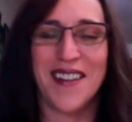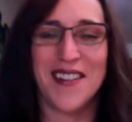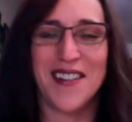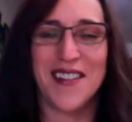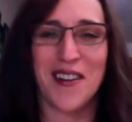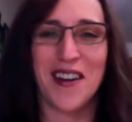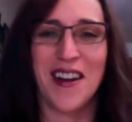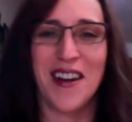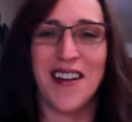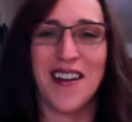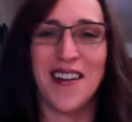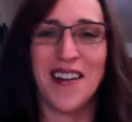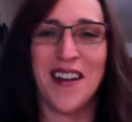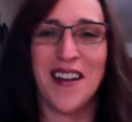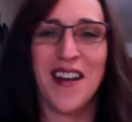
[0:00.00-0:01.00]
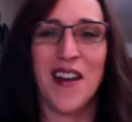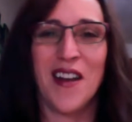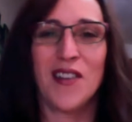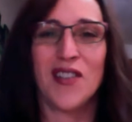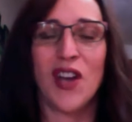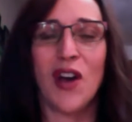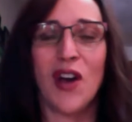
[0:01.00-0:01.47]
great.
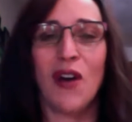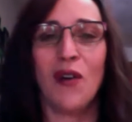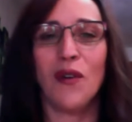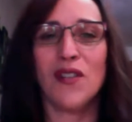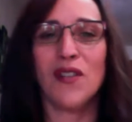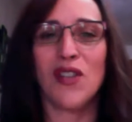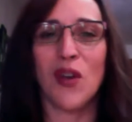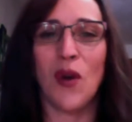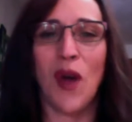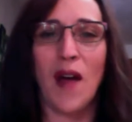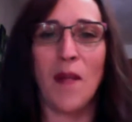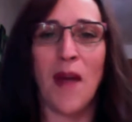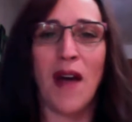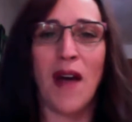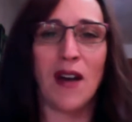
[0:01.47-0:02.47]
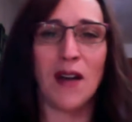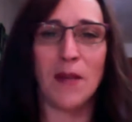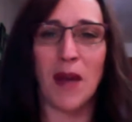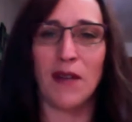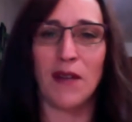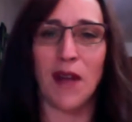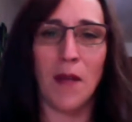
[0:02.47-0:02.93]
So I'm out on
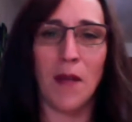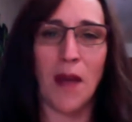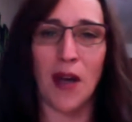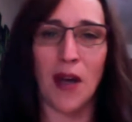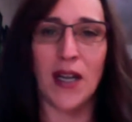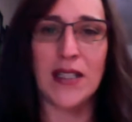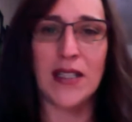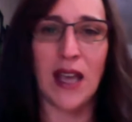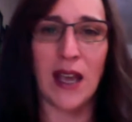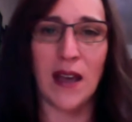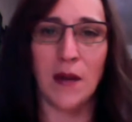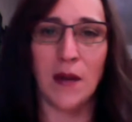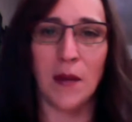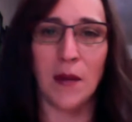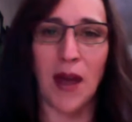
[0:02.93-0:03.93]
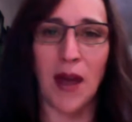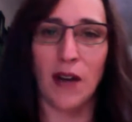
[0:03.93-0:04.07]
a date. I'm out on a